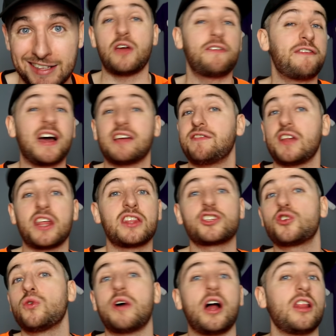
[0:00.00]
Now, thankfully, there's
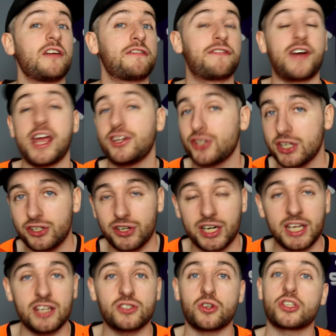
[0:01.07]
no other fresh
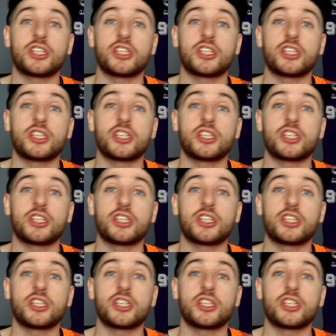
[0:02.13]
injuries or